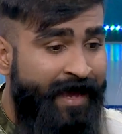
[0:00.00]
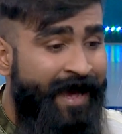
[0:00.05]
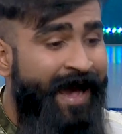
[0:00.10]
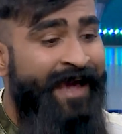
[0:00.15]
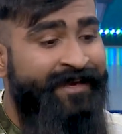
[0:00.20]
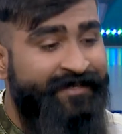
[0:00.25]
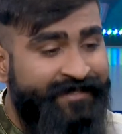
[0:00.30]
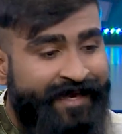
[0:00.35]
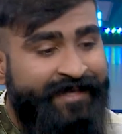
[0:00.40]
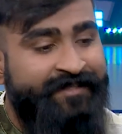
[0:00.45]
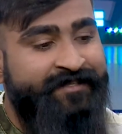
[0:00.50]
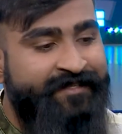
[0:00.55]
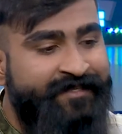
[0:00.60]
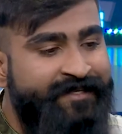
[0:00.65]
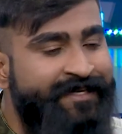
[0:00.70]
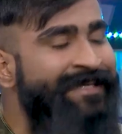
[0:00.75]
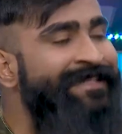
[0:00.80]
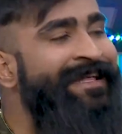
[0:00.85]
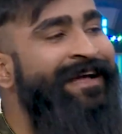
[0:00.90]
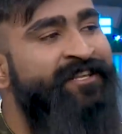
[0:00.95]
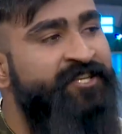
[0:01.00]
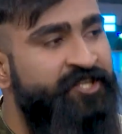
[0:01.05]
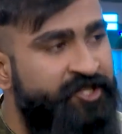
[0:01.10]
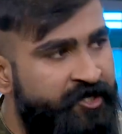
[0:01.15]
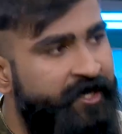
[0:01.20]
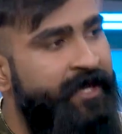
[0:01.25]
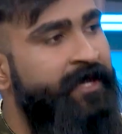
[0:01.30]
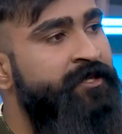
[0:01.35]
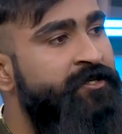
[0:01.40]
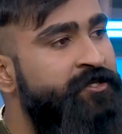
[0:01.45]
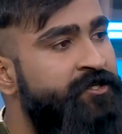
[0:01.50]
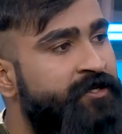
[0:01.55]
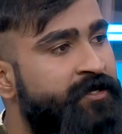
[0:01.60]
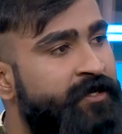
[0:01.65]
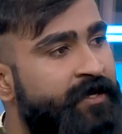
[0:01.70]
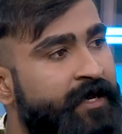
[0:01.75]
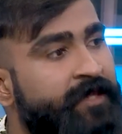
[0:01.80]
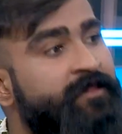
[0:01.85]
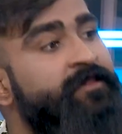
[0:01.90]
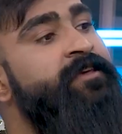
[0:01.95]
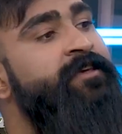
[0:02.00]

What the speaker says: I can see that change in the